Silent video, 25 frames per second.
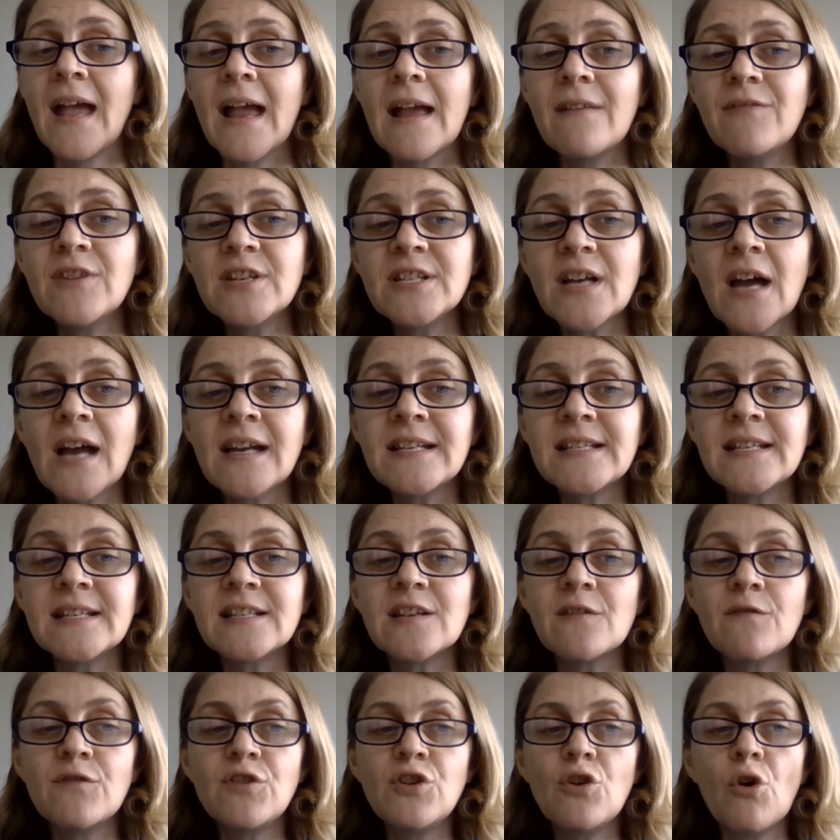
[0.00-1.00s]
In the
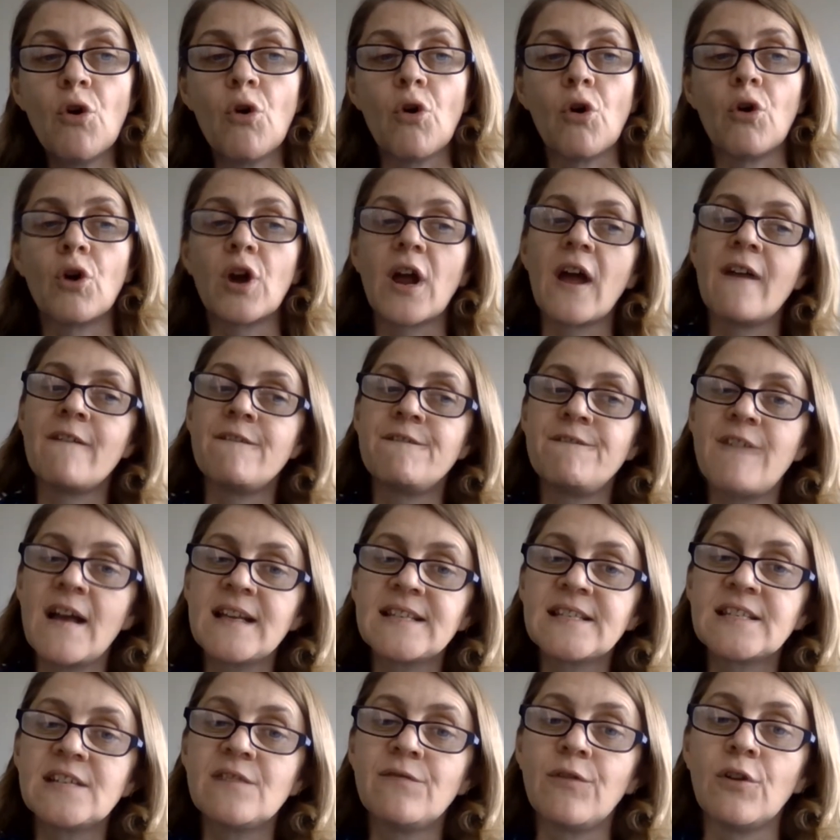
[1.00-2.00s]
Diocese of York, a
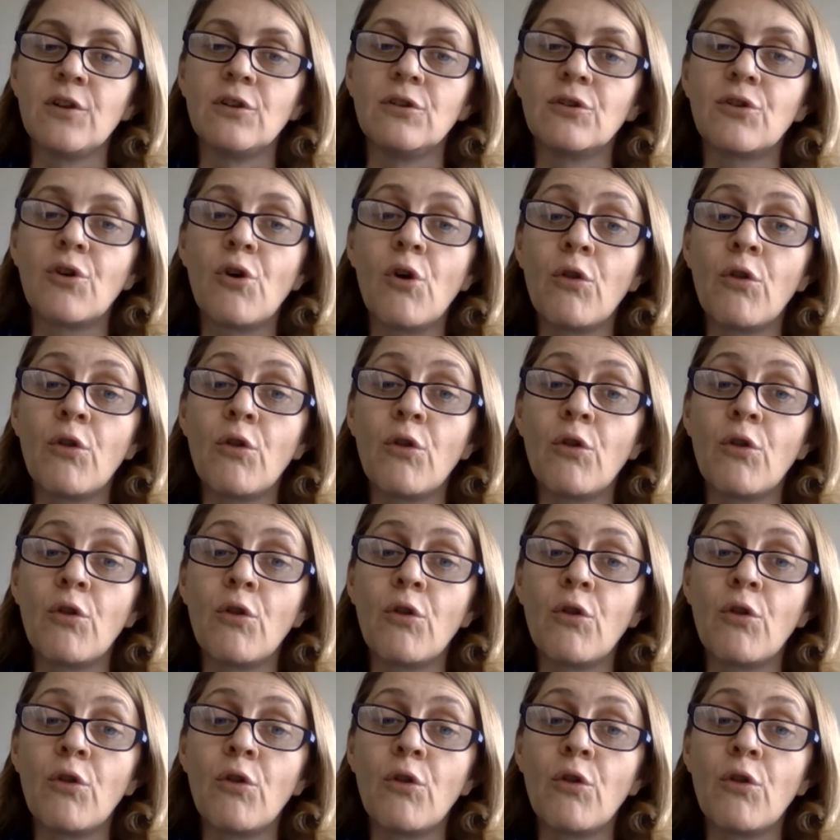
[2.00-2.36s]
festival